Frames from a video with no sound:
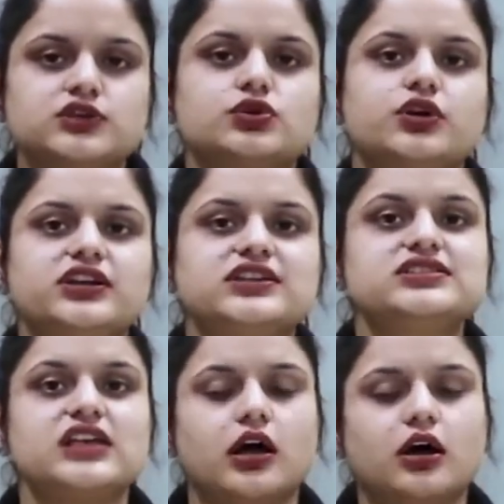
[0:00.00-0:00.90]
So it
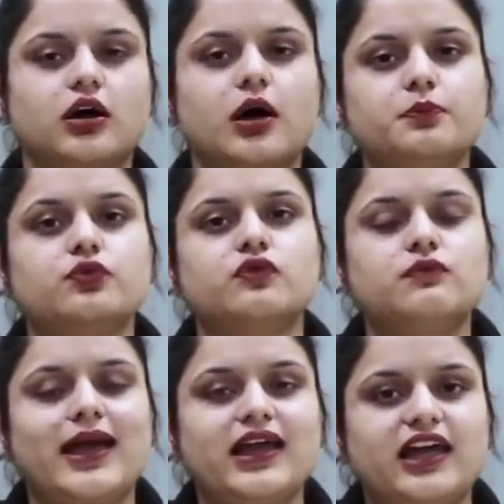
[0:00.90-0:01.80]
is
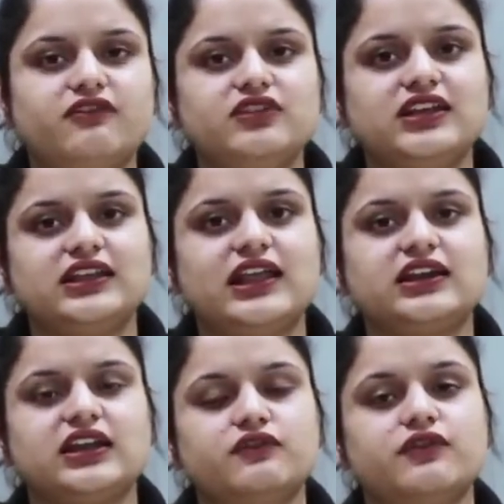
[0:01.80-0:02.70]
approved by FDA
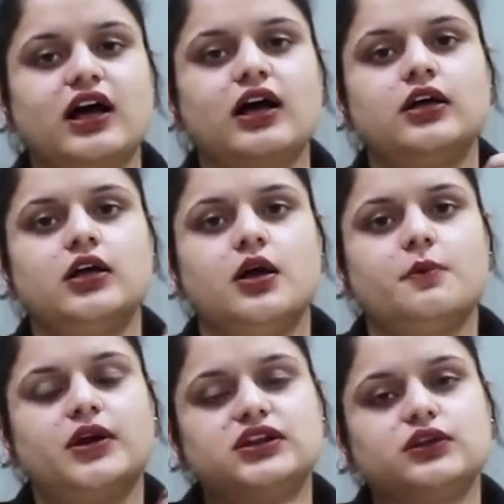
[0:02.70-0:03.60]
that if
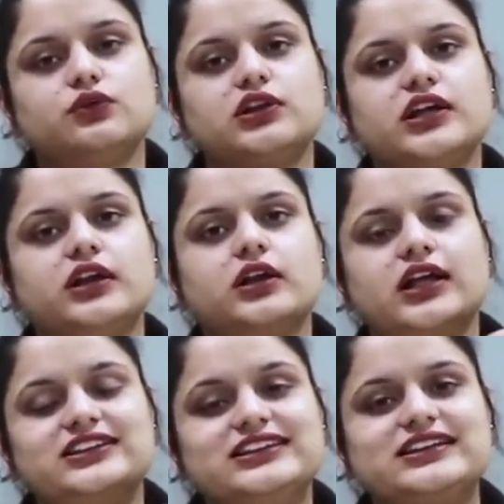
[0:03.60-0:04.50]
a particular
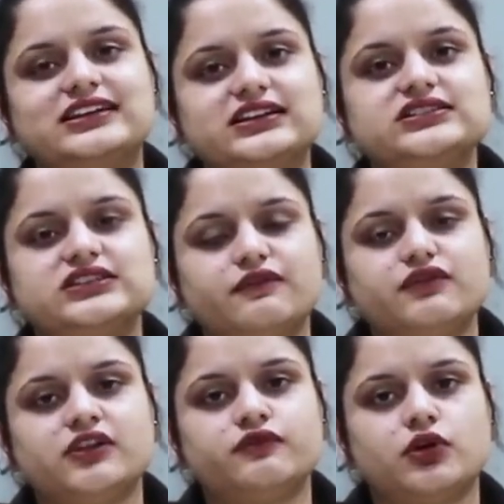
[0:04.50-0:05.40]
athlete is
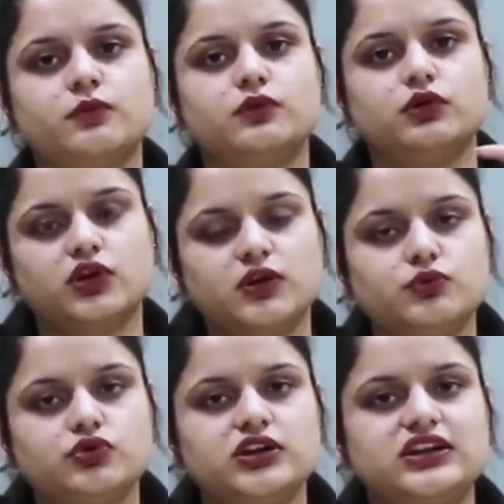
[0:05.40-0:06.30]
suffering from low
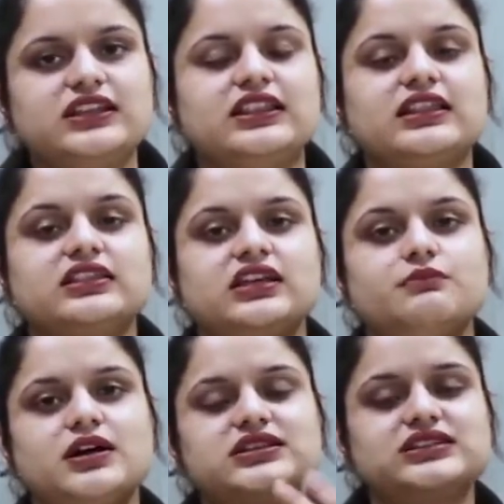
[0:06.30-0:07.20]
immunity, then they
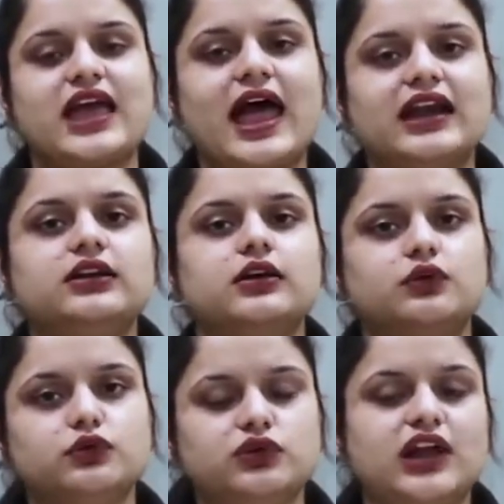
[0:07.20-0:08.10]
must
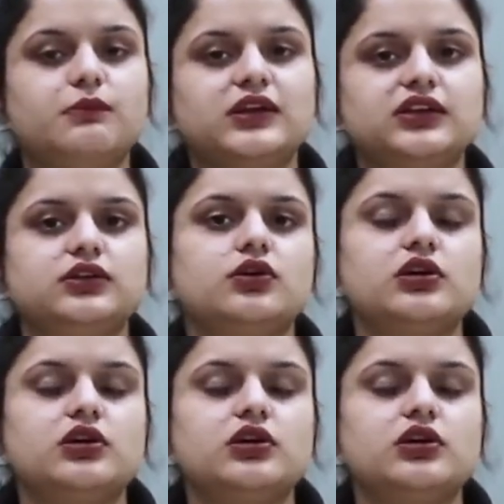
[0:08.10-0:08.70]
add glutamine